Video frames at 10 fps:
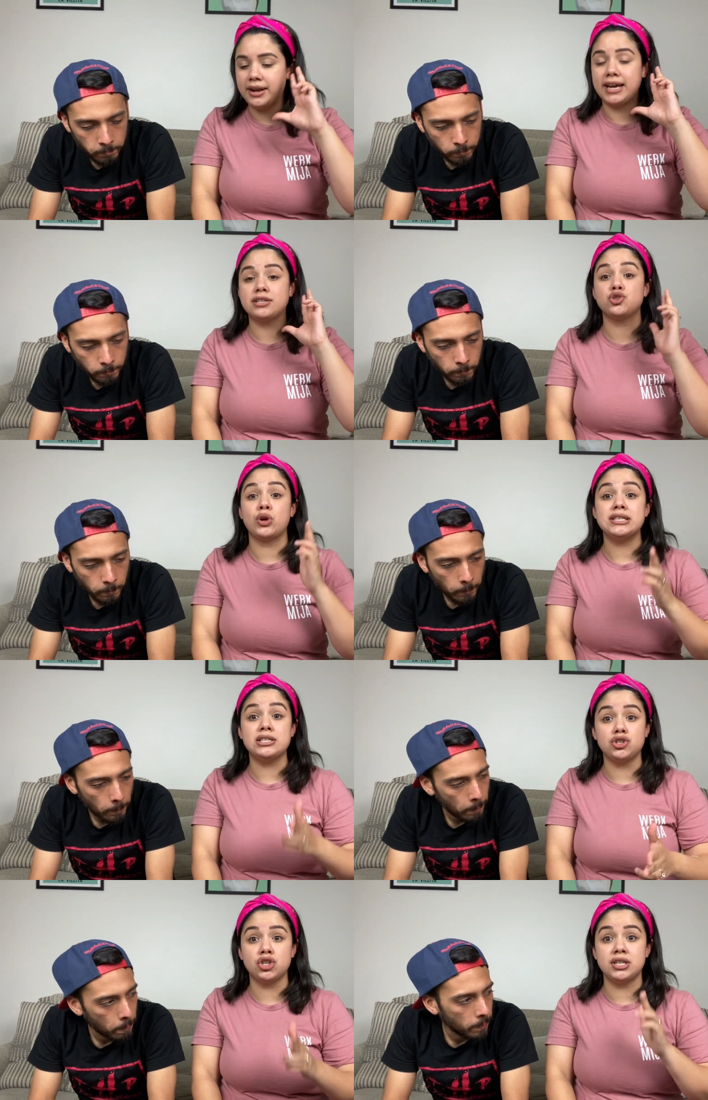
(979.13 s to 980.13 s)
Speaker 1: a nice
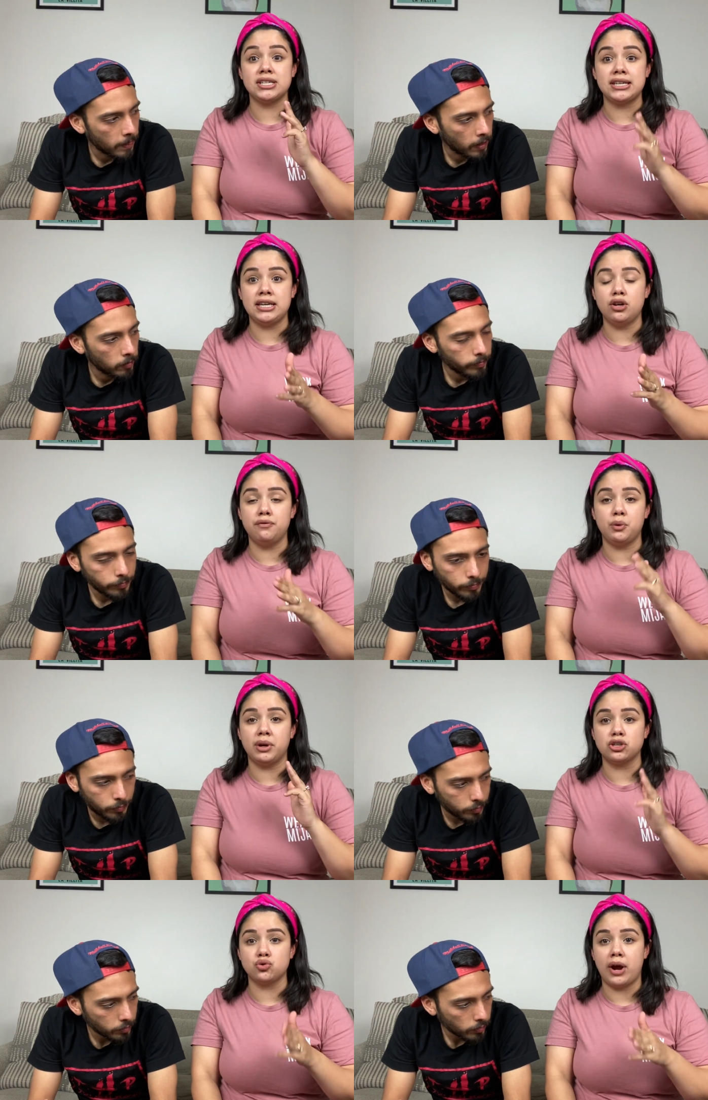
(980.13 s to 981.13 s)
transition into keto if you
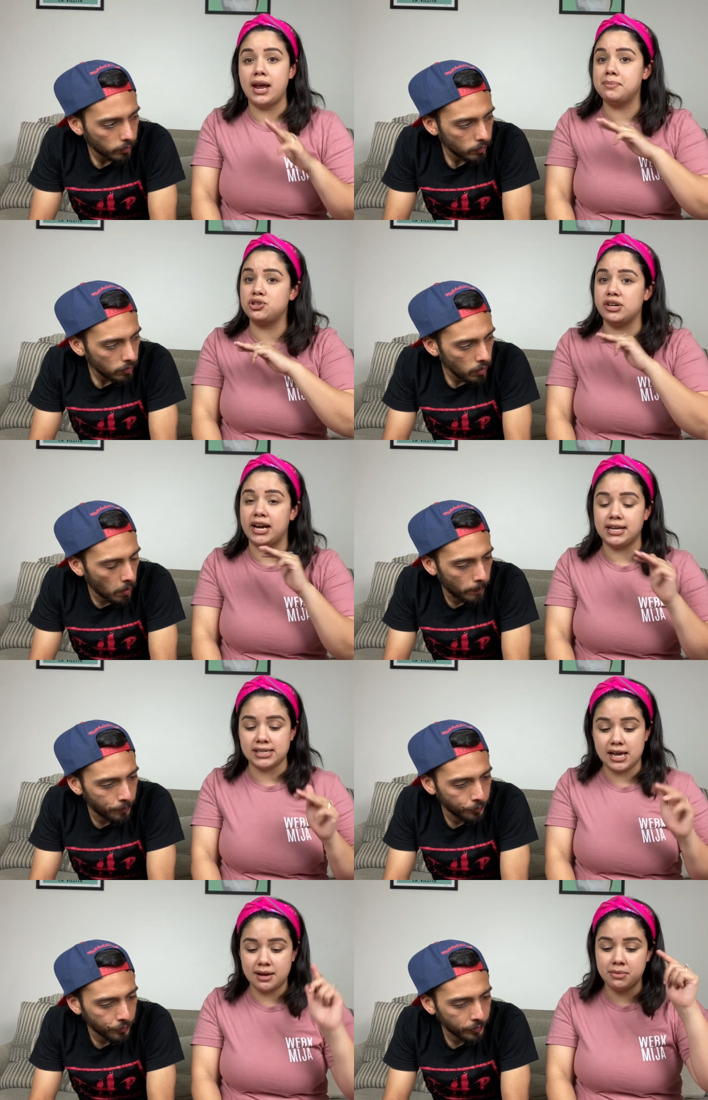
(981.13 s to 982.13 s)
want to try it, but you ain't got
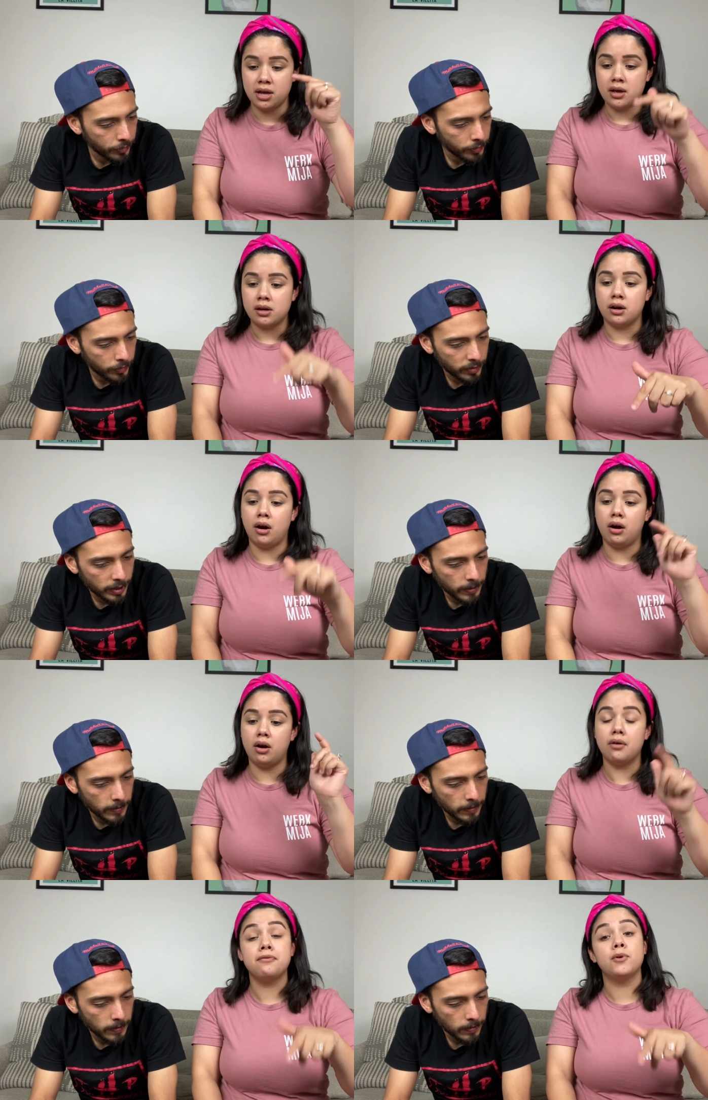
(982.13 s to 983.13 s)
time.
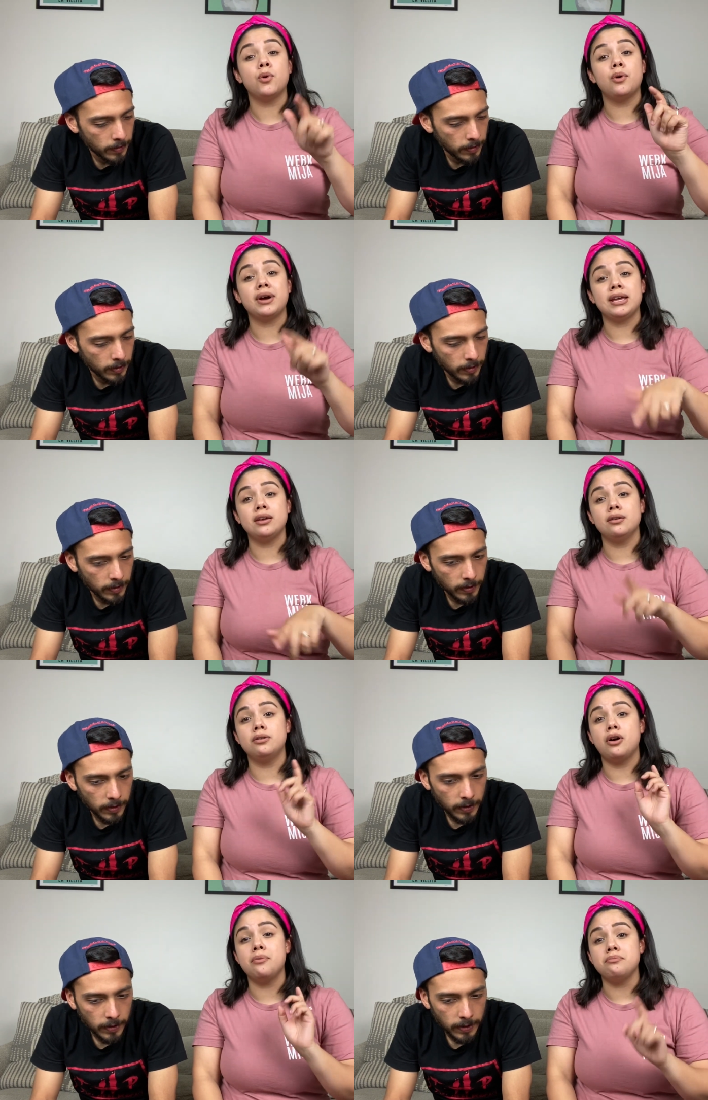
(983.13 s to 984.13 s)
Call Full
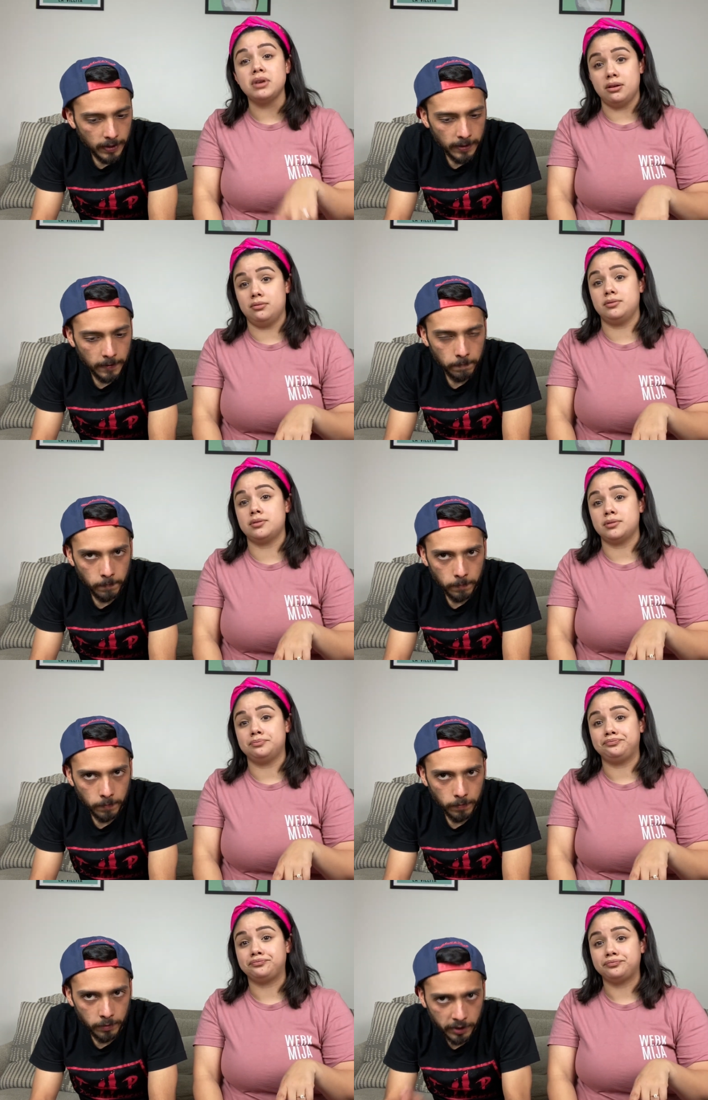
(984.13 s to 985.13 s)
Heal Meals.
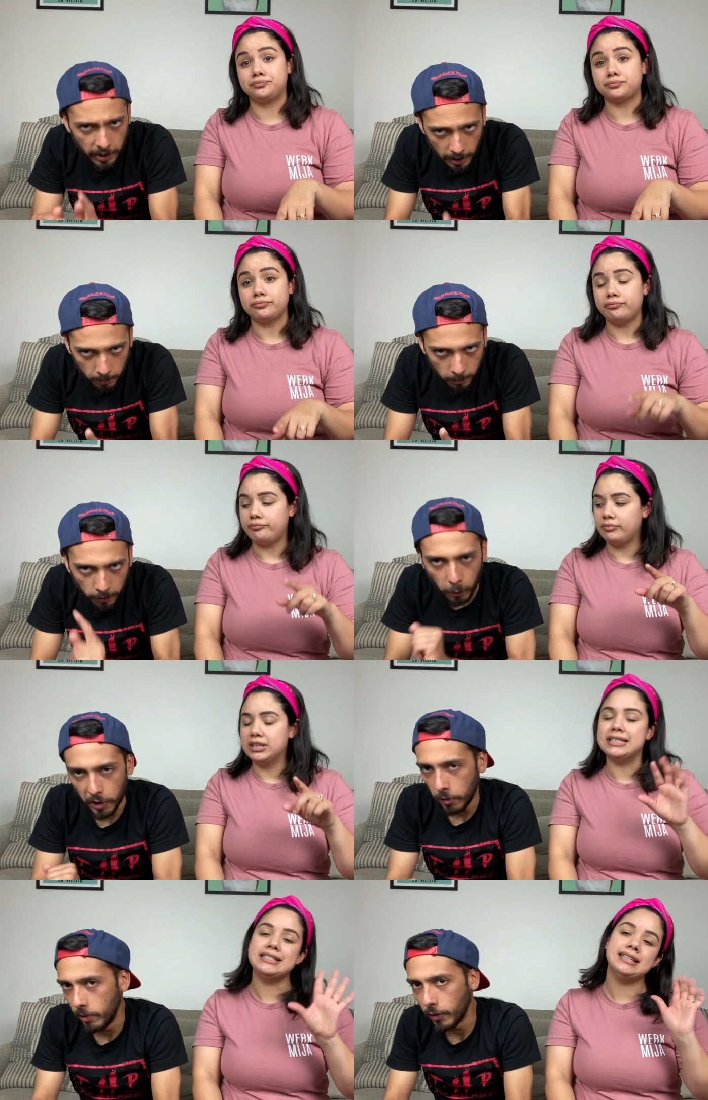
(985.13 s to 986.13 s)
Speaker 2: DM Full
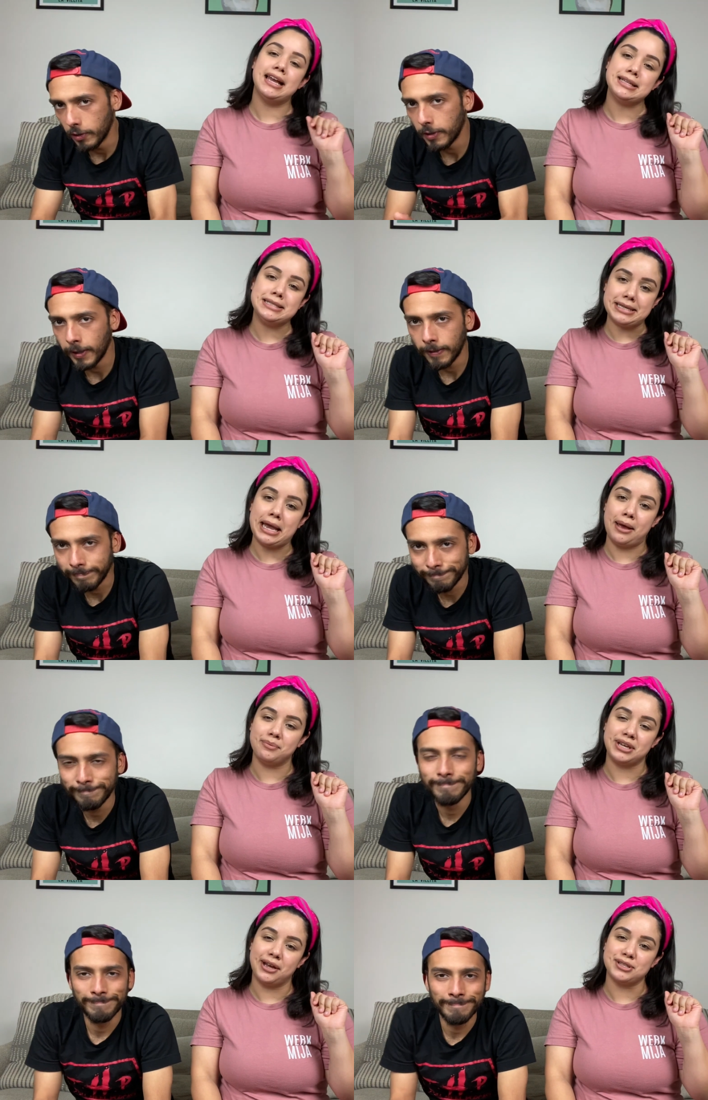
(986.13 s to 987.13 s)
Heal Meals.
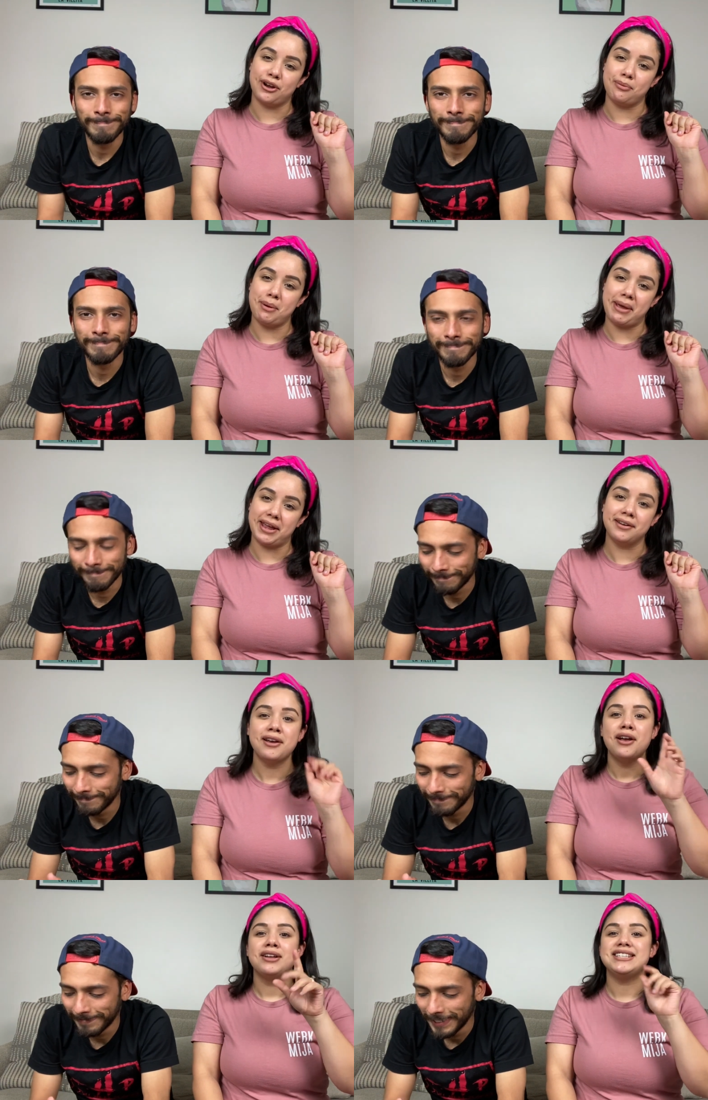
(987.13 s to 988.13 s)
Speaker 1: DM, yeah, sorry, my bad.
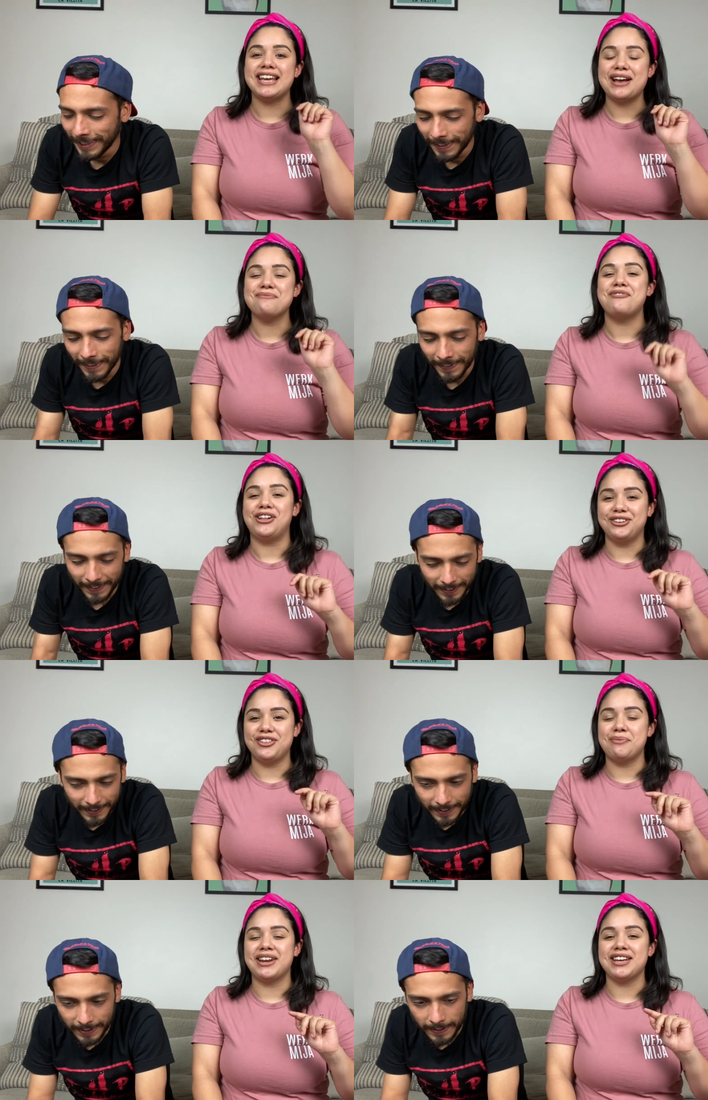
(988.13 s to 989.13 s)
DM, follow
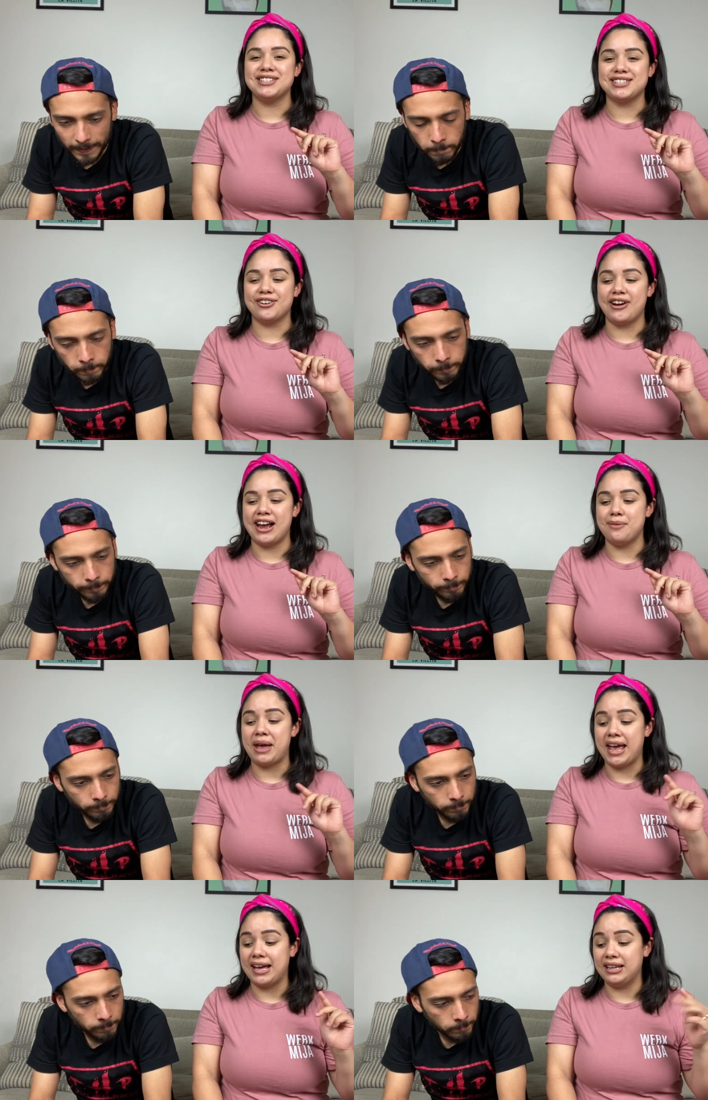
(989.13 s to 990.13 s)
them on Instagram,
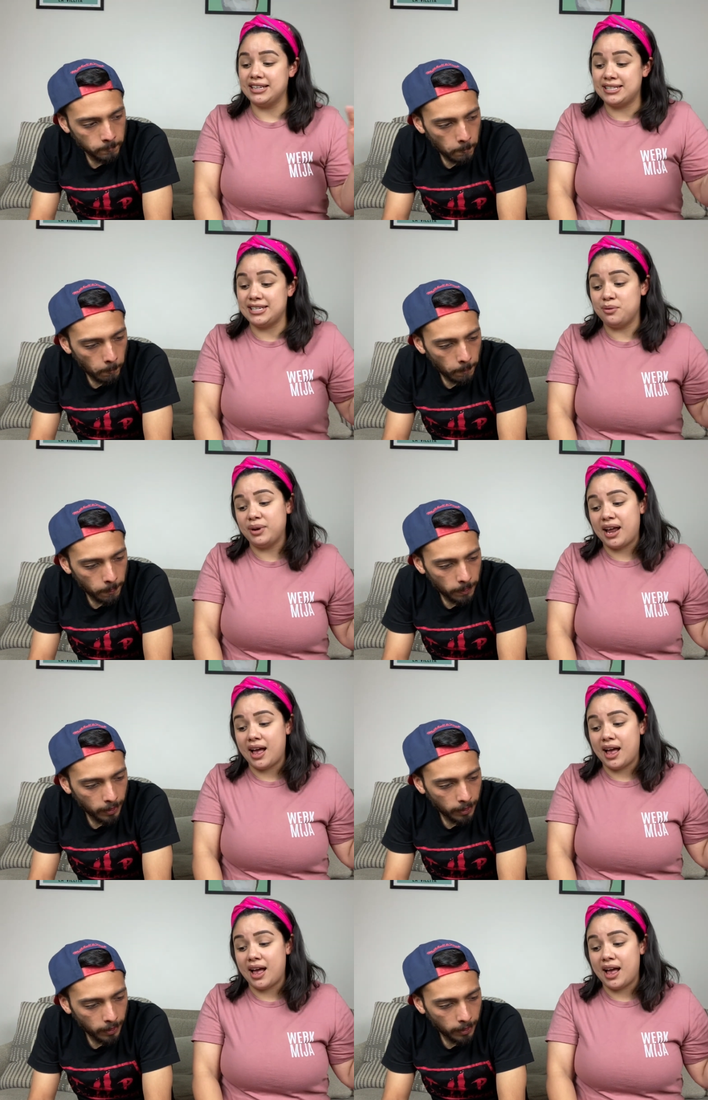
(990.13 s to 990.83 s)
and let's see what